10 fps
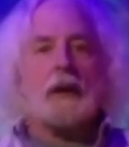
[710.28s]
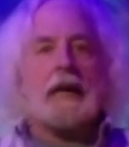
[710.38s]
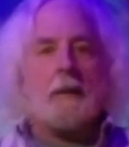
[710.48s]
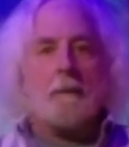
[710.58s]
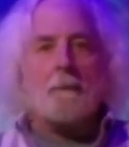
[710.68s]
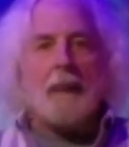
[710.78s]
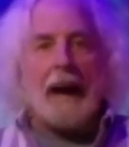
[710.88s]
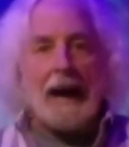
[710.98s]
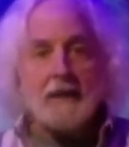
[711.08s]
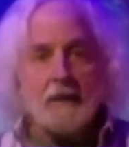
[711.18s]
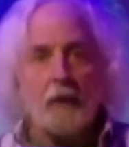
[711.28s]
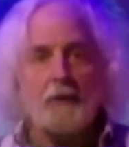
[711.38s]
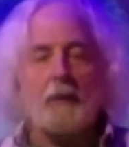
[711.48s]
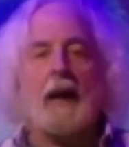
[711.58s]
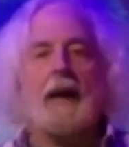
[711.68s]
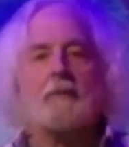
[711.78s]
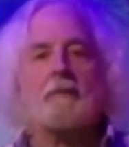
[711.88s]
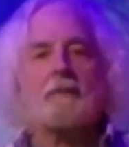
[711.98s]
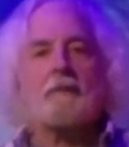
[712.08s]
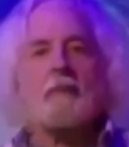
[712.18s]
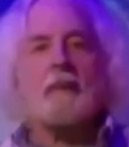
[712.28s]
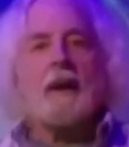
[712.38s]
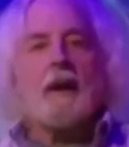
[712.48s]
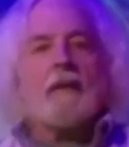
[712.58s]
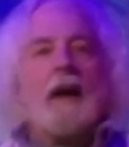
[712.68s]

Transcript: impossible to play. That